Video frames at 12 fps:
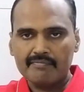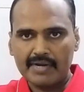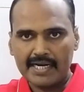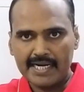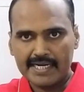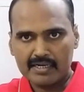
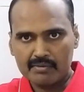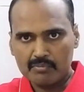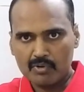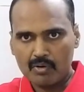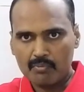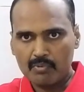finite
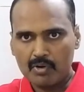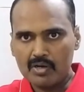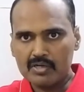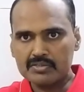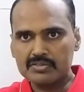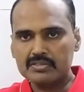number of
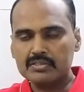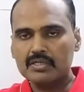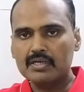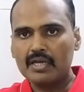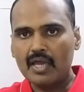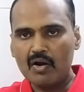blocks
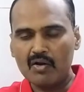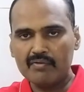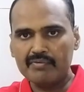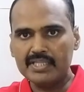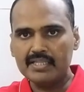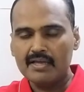
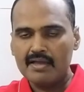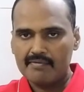along with